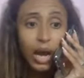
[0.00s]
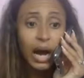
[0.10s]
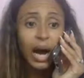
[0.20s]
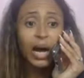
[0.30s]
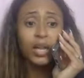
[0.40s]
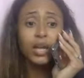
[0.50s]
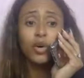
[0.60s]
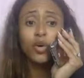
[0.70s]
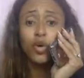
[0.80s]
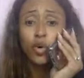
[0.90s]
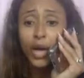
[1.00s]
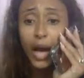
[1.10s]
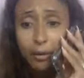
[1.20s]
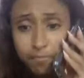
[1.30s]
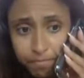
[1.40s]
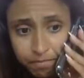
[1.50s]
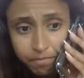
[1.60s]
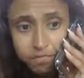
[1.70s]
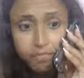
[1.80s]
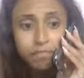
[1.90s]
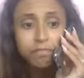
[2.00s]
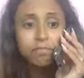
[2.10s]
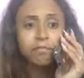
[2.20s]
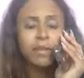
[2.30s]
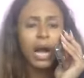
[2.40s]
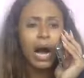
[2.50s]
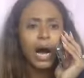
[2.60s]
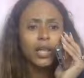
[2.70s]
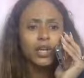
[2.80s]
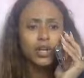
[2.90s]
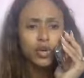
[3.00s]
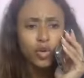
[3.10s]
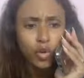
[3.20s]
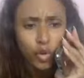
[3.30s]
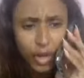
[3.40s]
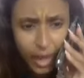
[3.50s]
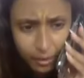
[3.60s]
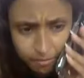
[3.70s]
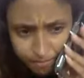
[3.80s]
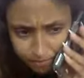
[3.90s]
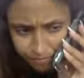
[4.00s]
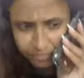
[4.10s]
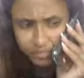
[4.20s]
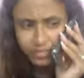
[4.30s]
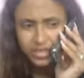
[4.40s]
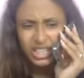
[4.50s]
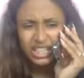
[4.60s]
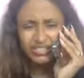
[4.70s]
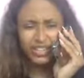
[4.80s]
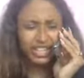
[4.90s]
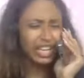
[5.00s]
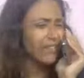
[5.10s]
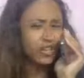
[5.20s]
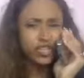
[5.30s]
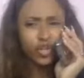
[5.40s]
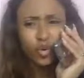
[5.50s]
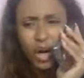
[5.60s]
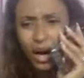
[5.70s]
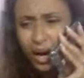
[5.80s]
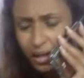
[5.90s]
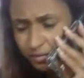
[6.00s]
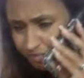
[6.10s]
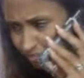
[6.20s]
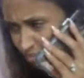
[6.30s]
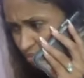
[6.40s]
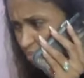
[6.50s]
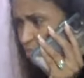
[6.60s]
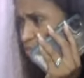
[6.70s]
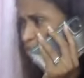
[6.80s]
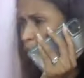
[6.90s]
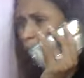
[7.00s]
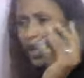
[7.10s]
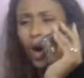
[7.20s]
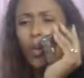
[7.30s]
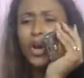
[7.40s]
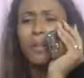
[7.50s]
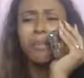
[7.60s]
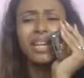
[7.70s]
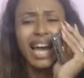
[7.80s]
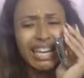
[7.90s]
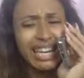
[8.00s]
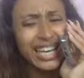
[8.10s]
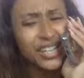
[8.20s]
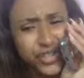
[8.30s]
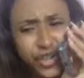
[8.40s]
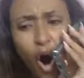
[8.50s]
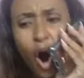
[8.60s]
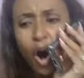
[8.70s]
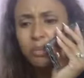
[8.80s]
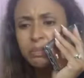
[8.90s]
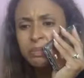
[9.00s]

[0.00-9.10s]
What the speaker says: Hallelujah. Hallelujah. Forgive us, oh God. We don't want to be like Esau.